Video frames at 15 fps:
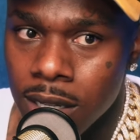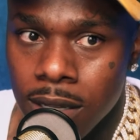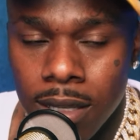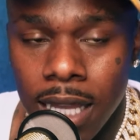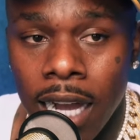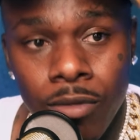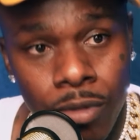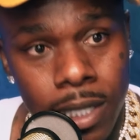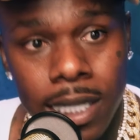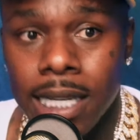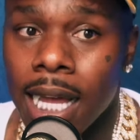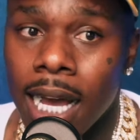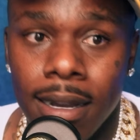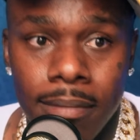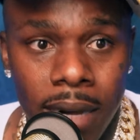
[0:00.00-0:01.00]
like,
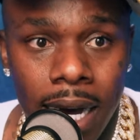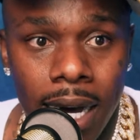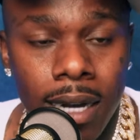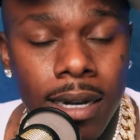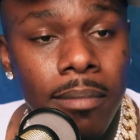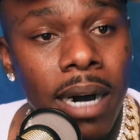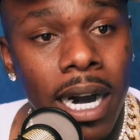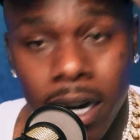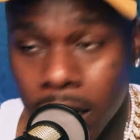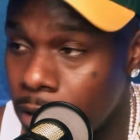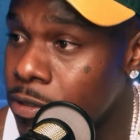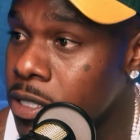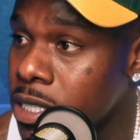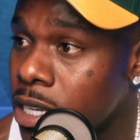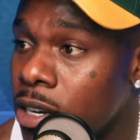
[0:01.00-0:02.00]
my
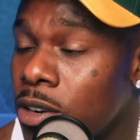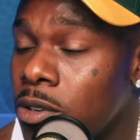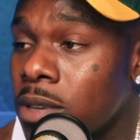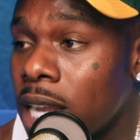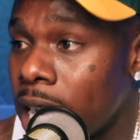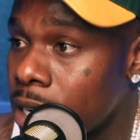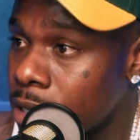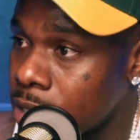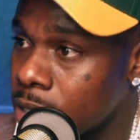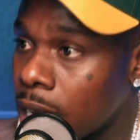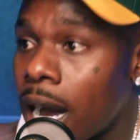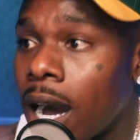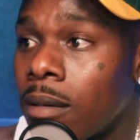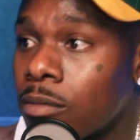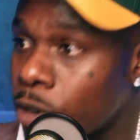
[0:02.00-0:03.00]
comfort zone, like,
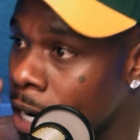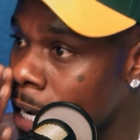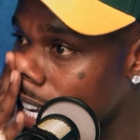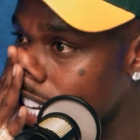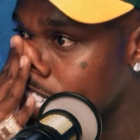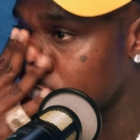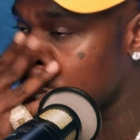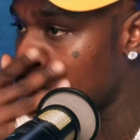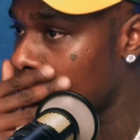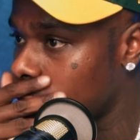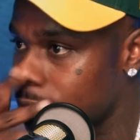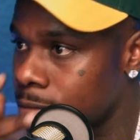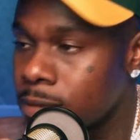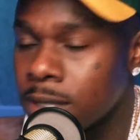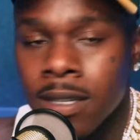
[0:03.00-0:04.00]
how I'm raised, like,
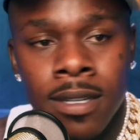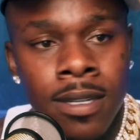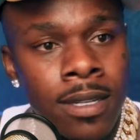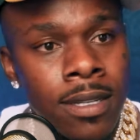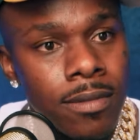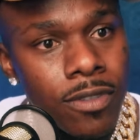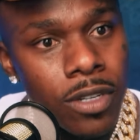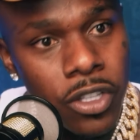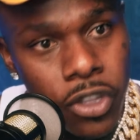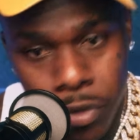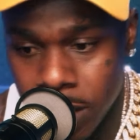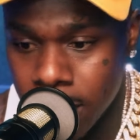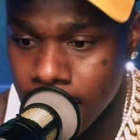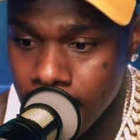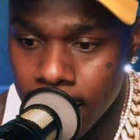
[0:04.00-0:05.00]
for
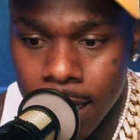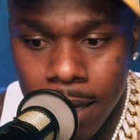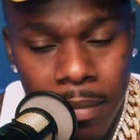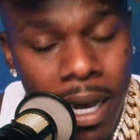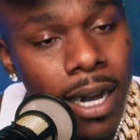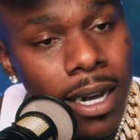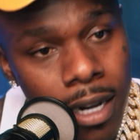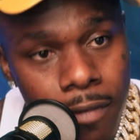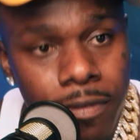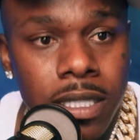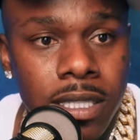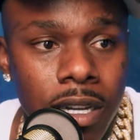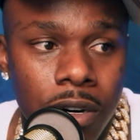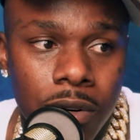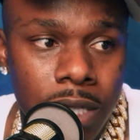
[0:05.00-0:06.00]
3 decades, my comfort
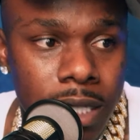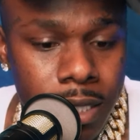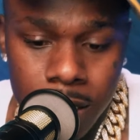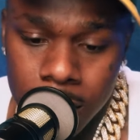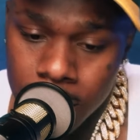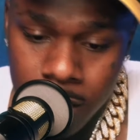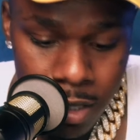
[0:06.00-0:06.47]
zone is,